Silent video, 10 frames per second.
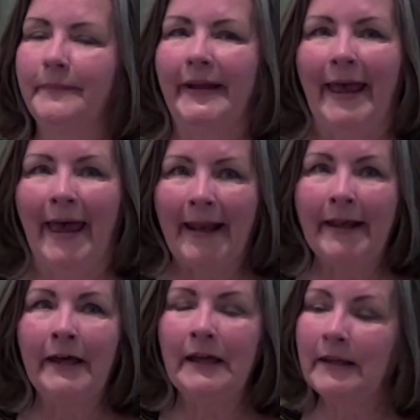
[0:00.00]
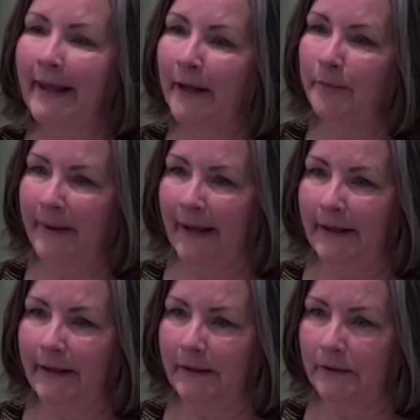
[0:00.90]
But Hannah and
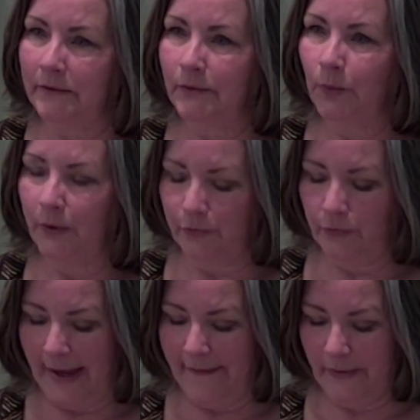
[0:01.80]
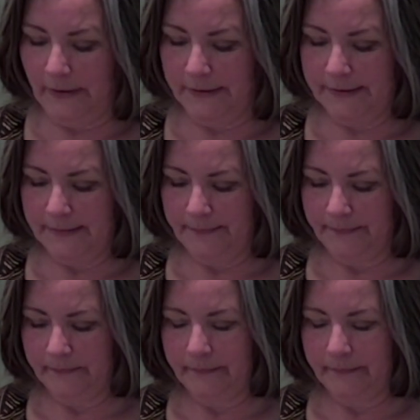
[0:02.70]
Penny were rivals.